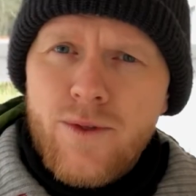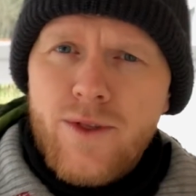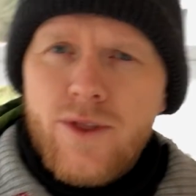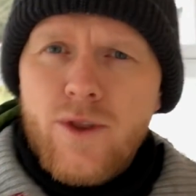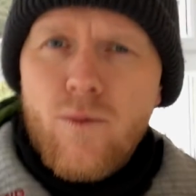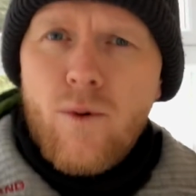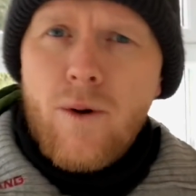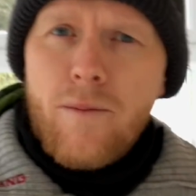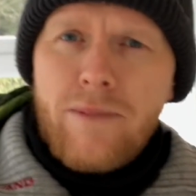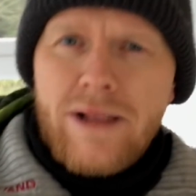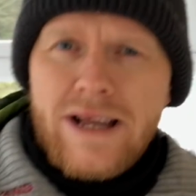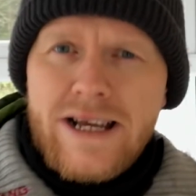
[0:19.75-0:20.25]

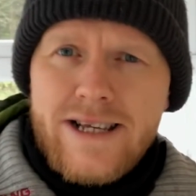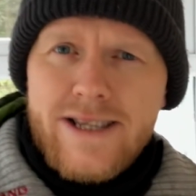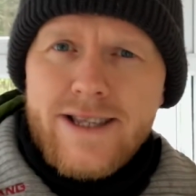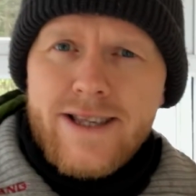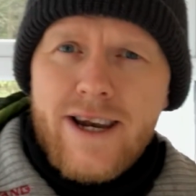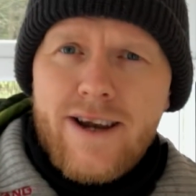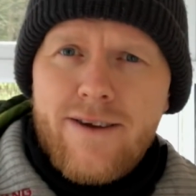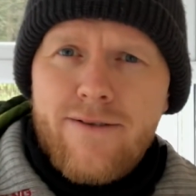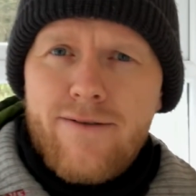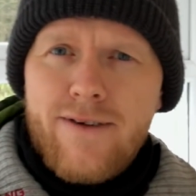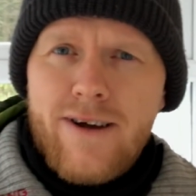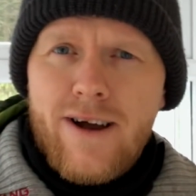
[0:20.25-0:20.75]
The one place
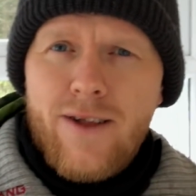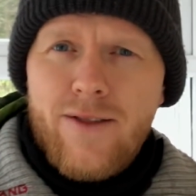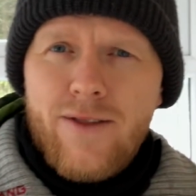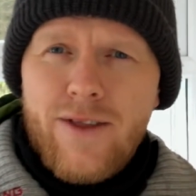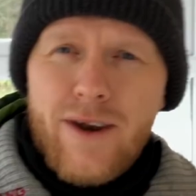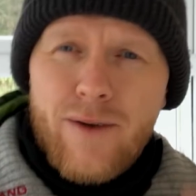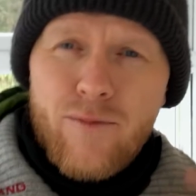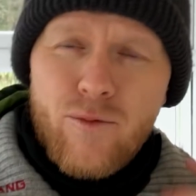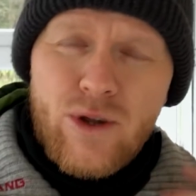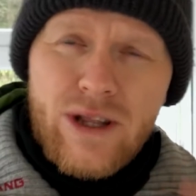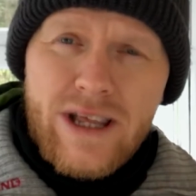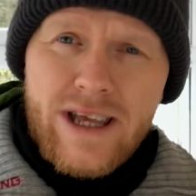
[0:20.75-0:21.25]
that I found
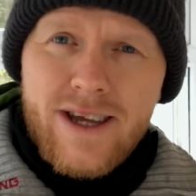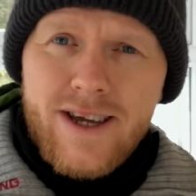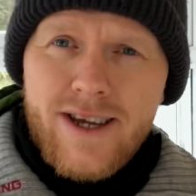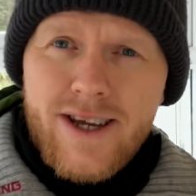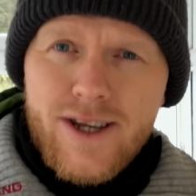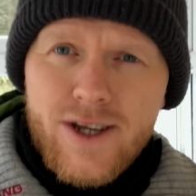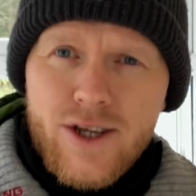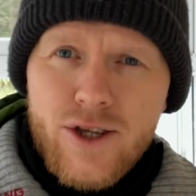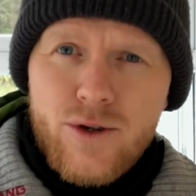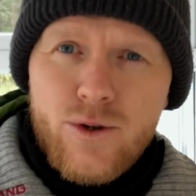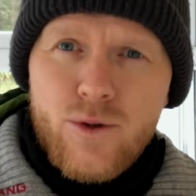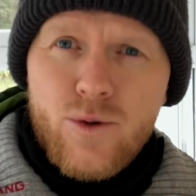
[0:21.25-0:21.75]
that I'm really
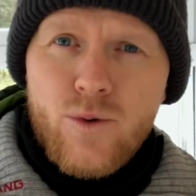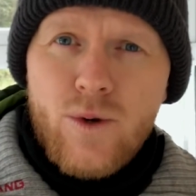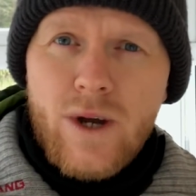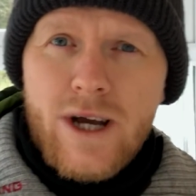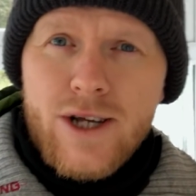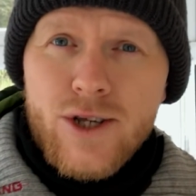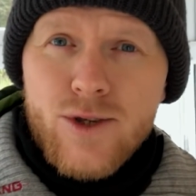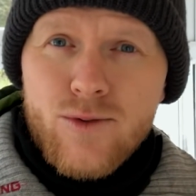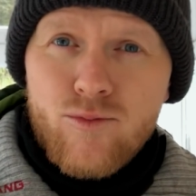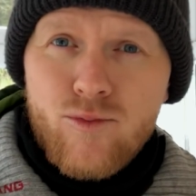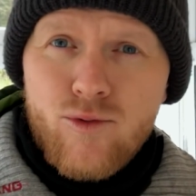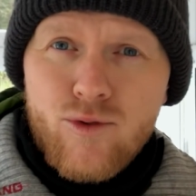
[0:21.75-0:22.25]
keen to
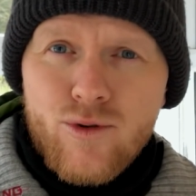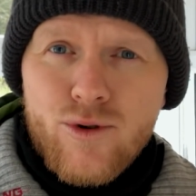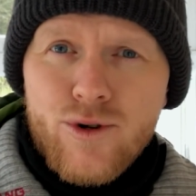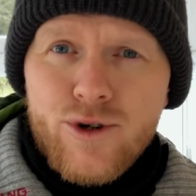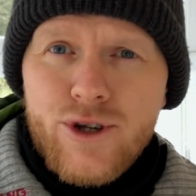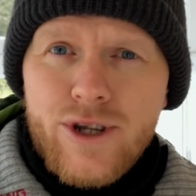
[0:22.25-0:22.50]
explore